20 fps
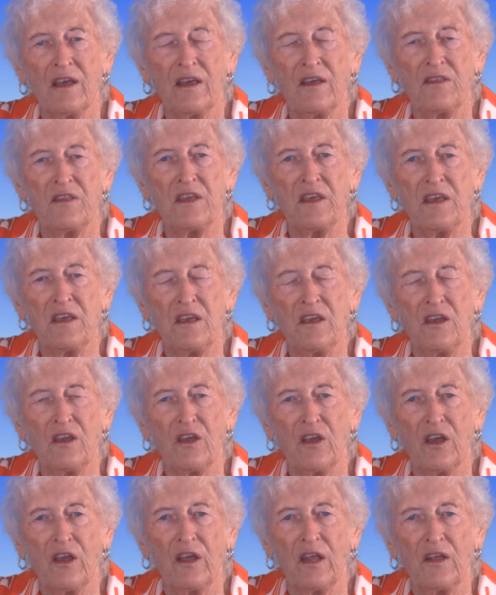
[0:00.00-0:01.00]
the,
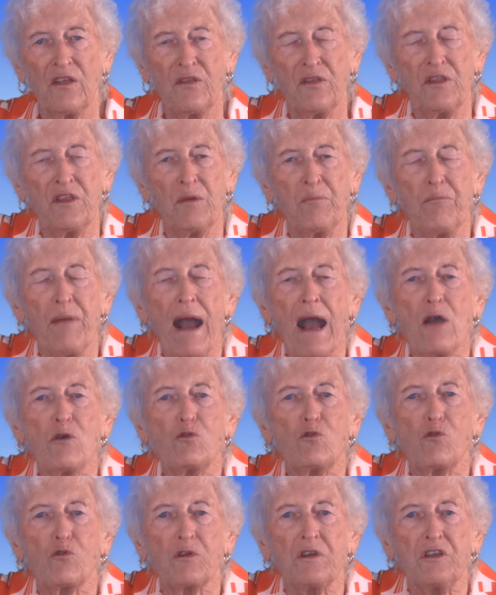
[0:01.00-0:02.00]
the
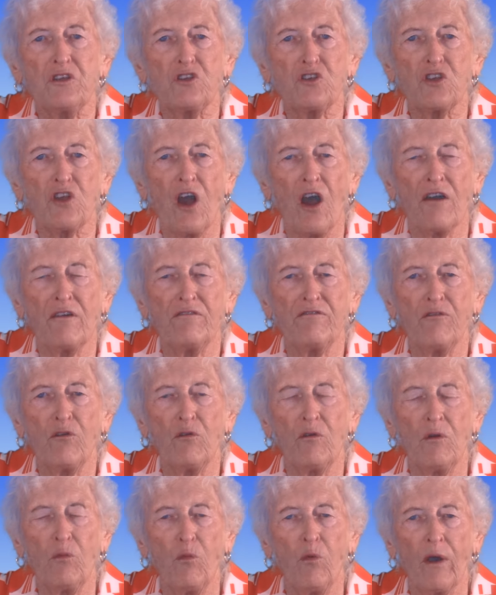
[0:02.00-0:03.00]
boundaries of
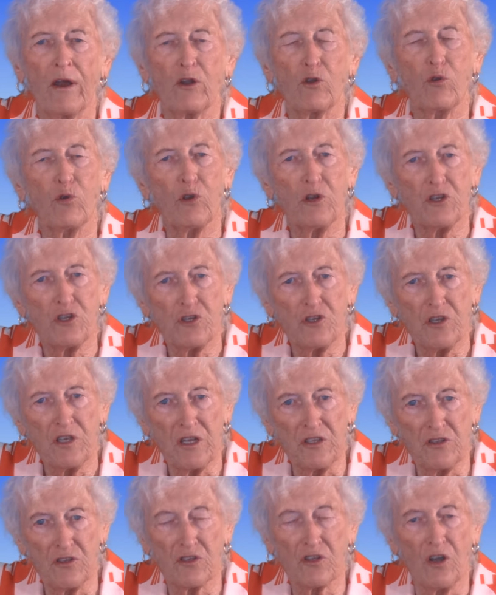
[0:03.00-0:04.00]
what
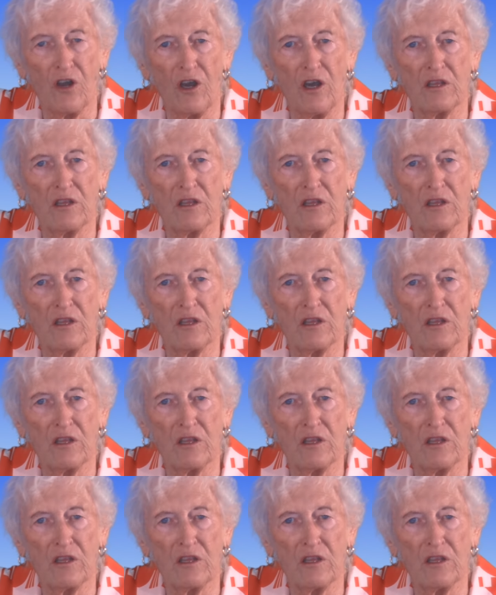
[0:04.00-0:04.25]
Christians call